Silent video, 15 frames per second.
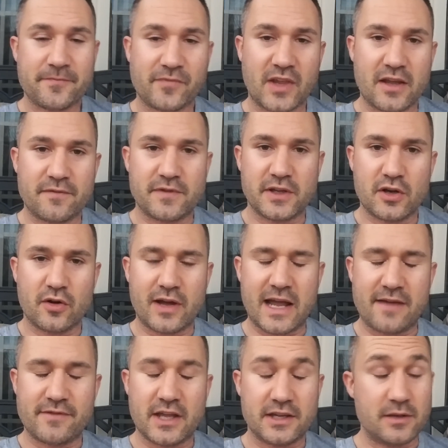if you don't
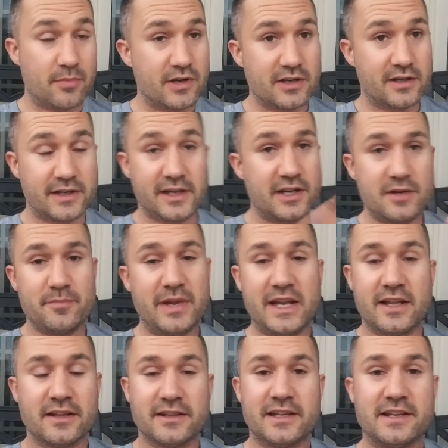have that, you better get it
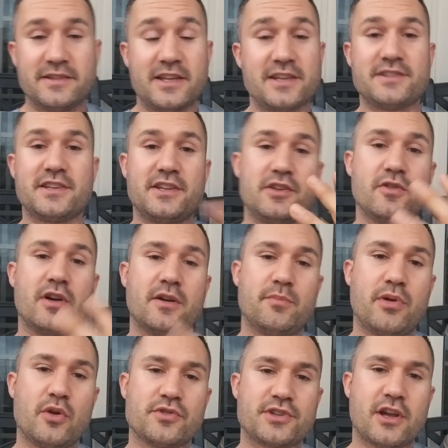immediately, and they send you a
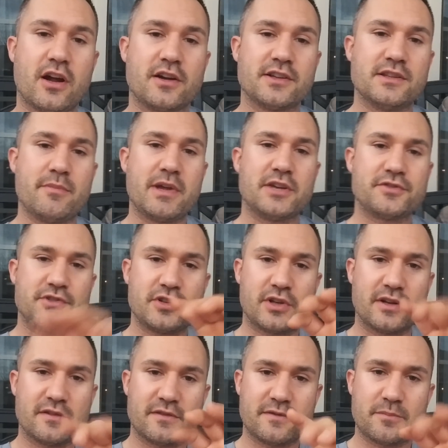postcard in the mail so you
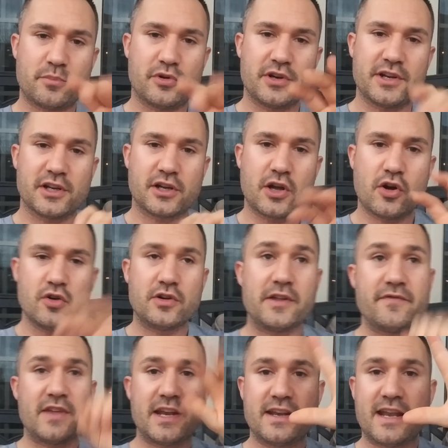can put in a code,
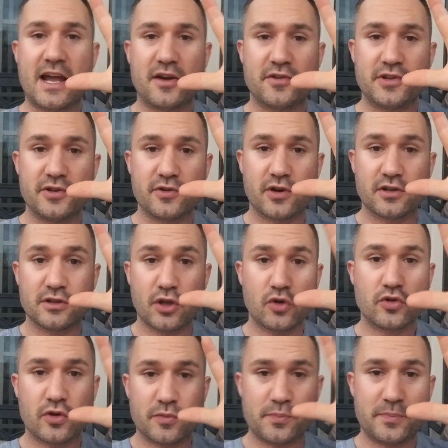and then now you're a
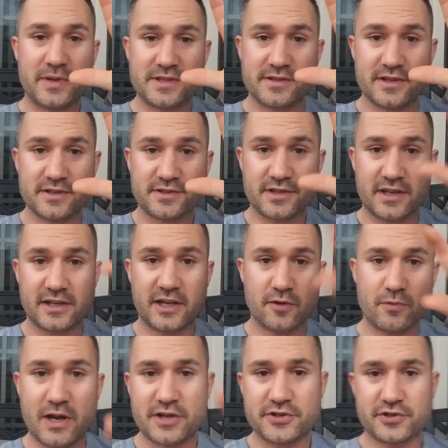local business and get
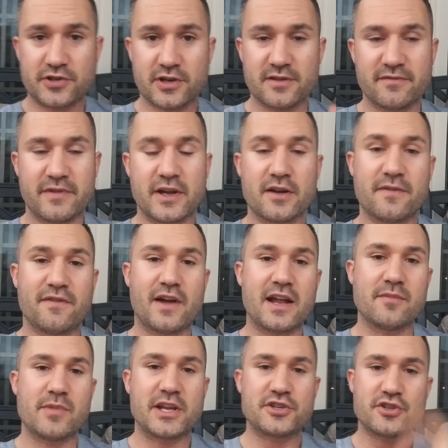registered and
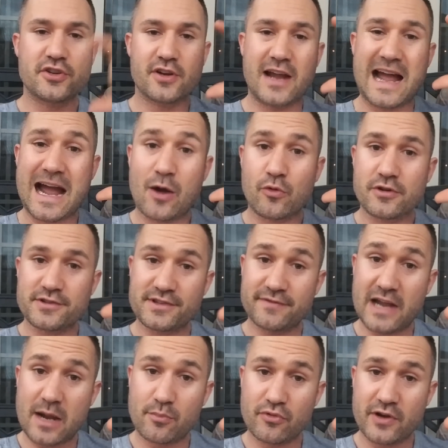verified. Make sure your hours of
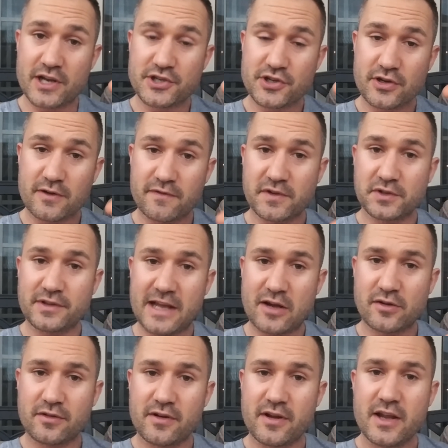operation are filled
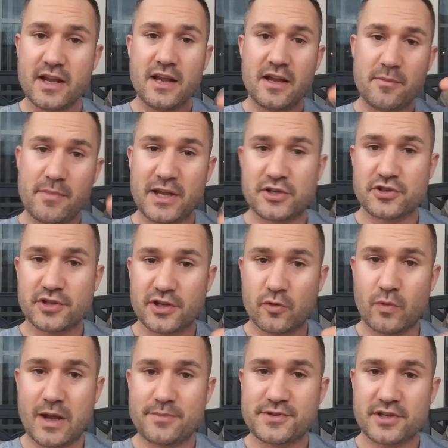out. Make sure your
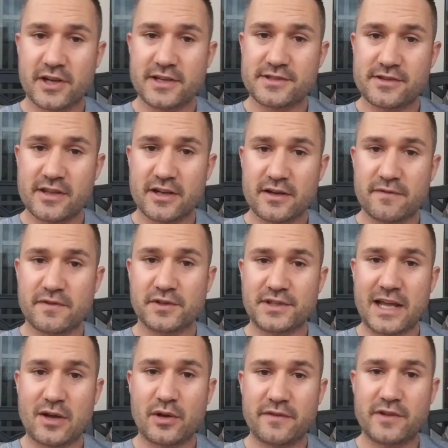website's there filled
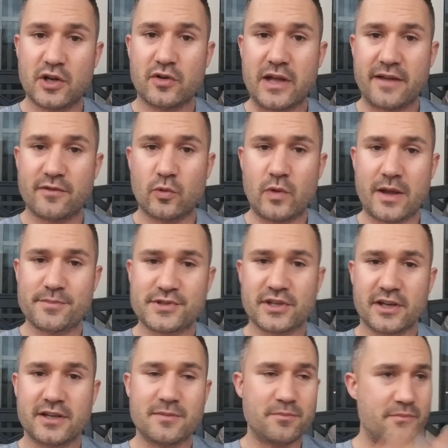out. If you don't have a
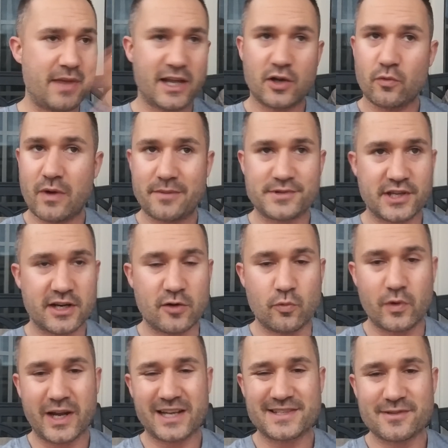website, make a website on
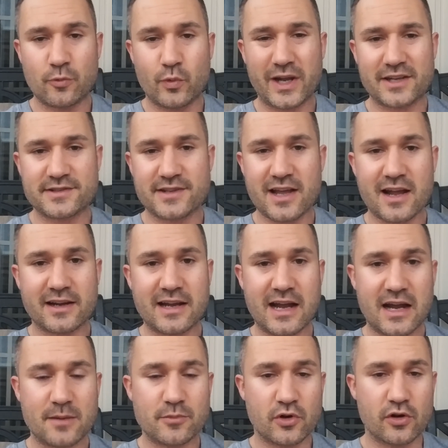Wix, Wix dot
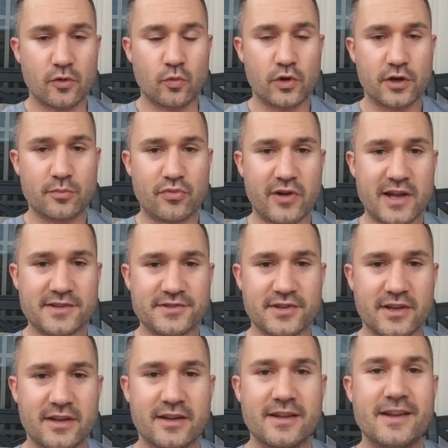com or WordPress.
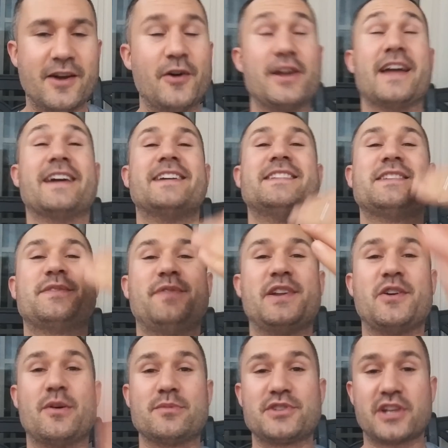Oh yeah, in this
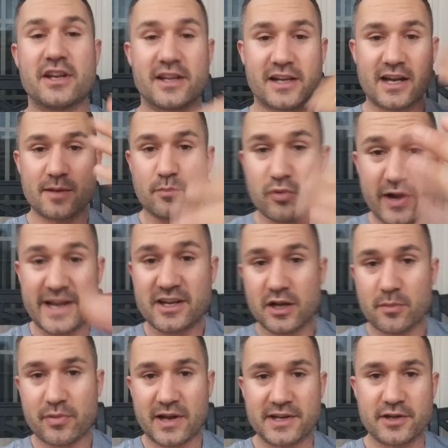video I'm just going to kind of brain
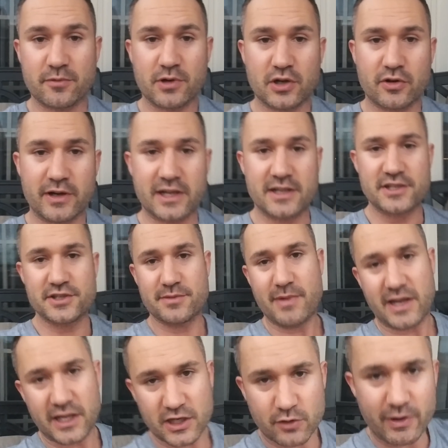dump on you real quick and just
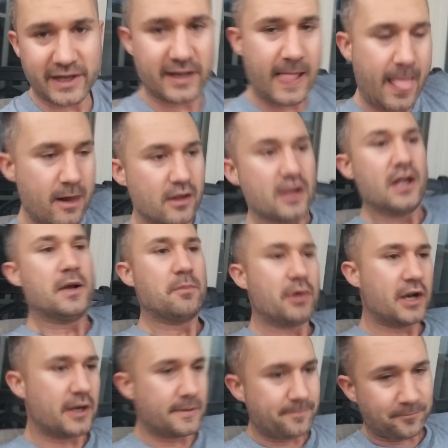make it quick.
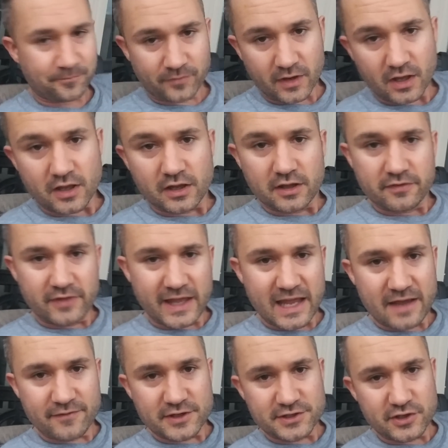But um, they
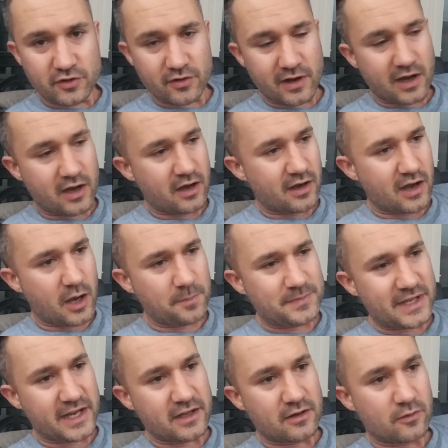have this new uh,
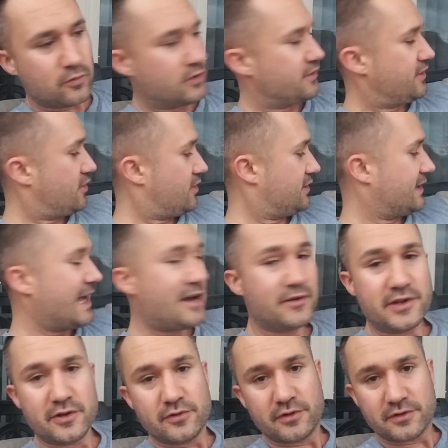update where they'll allow
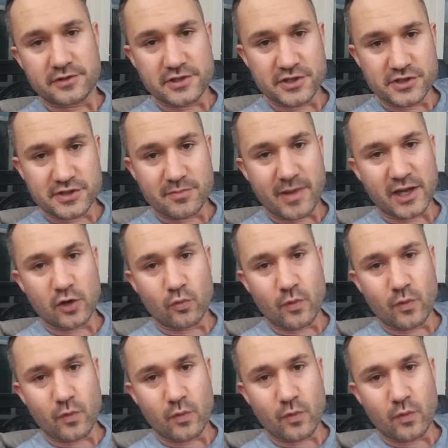you to just make a